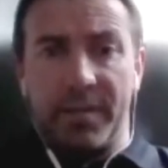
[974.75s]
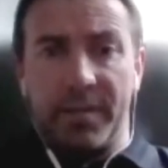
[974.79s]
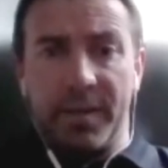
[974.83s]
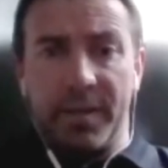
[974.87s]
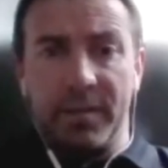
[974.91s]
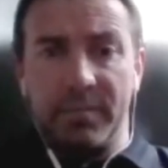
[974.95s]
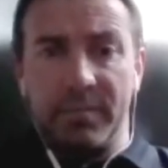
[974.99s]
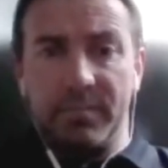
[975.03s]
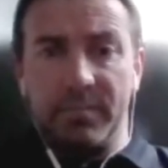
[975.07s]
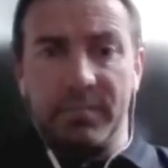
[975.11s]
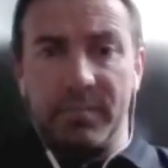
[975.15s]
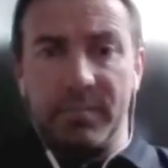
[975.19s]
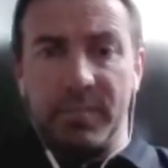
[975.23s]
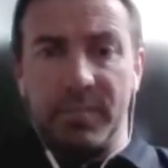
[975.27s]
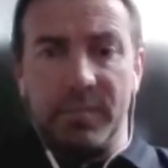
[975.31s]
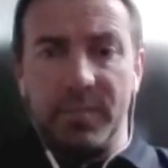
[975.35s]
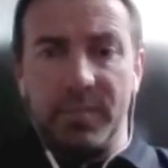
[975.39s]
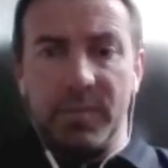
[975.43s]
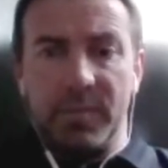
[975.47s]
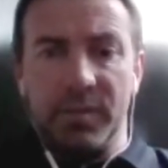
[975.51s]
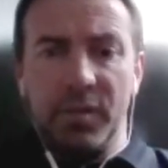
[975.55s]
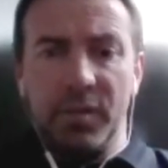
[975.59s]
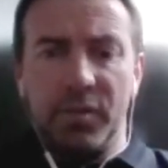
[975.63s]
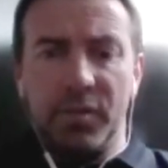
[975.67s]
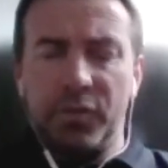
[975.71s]
I think
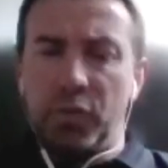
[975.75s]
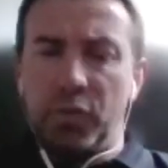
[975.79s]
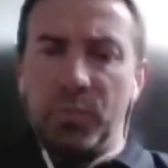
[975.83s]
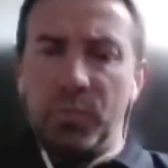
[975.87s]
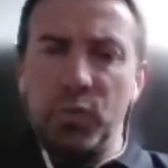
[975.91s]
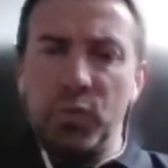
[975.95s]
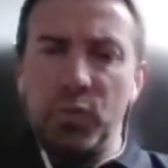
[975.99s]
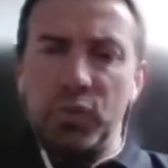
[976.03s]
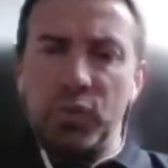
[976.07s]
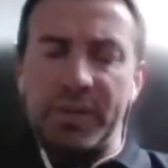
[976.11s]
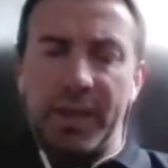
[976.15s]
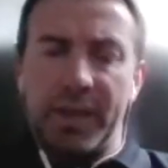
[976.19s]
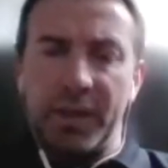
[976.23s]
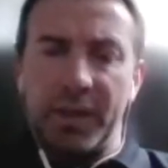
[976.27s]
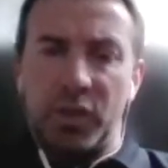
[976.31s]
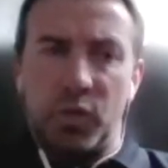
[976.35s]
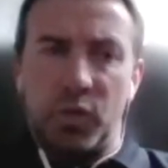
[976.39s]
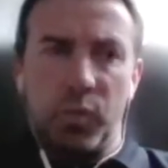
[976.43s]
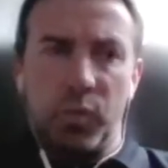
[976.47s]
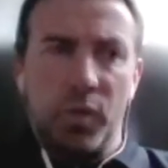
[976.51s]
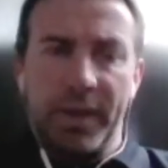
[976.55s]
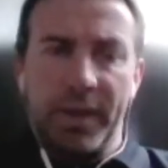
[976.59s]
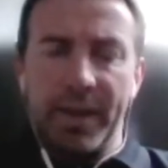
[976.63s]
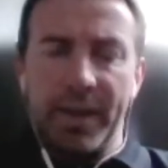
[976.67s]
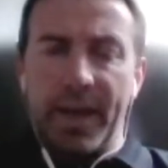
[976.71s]
you could almost get a
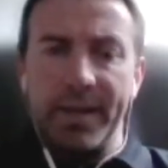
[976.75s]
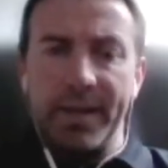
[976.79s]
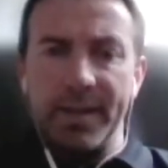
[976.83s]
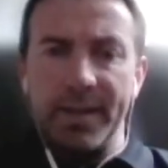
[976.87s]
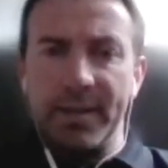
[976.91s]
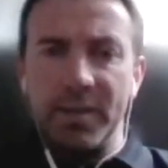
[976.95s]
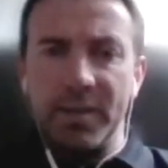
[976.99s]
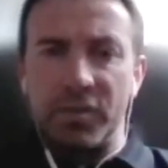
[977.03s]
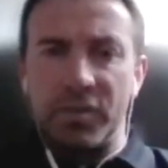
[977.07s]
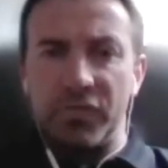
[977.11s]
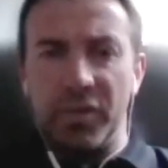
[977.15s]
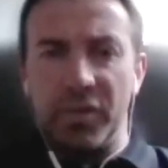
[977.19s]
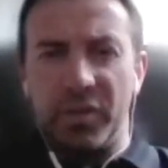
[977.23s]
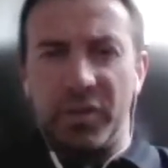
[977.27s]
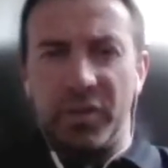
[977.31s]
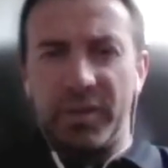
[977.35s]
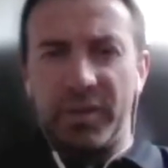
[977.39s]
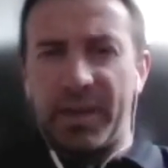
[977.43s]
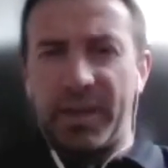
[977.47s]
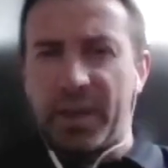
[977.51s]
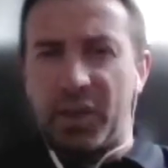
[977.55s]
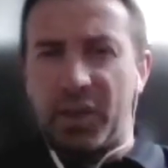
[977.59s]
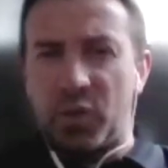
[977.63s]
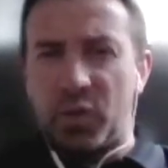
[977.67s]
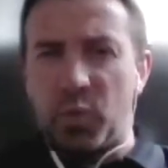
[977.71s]
quote in any industry. You
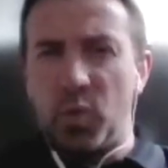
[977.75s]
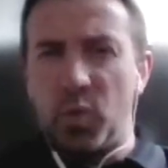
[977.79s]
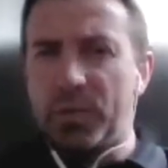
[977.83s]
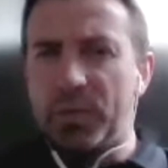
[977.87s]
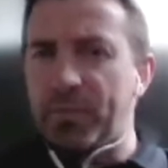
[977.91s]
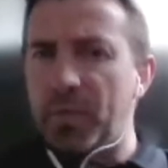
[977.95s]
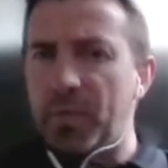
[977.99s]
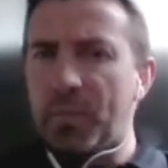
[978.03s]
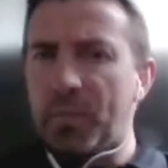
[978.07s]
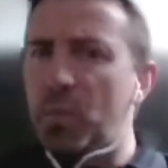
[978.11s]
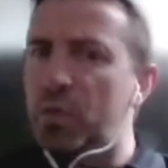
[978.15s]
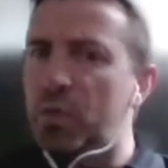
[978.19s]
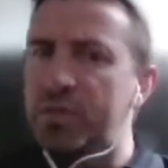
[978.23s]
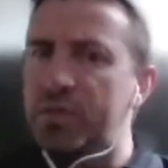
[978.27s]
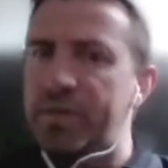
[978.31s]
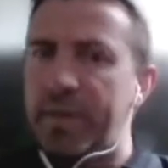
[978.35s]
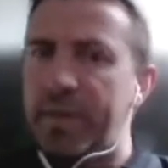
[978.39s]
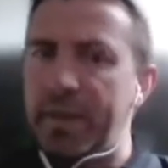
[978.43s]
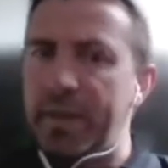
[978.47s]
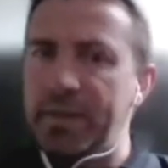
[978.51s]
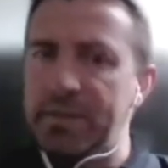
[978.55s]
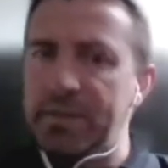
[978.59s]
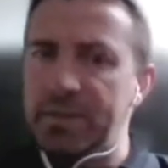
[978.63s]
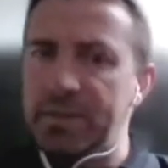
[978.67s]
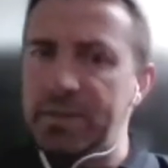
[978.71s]
could get a quote for most
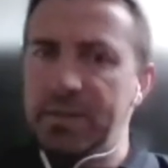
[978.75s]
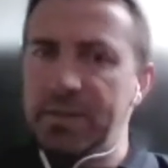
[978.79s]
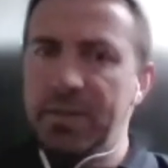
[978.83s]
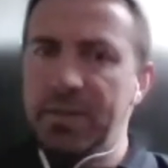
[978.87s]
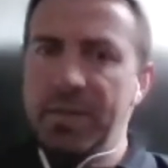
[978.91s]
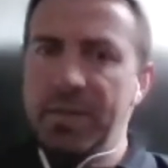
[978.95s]
things.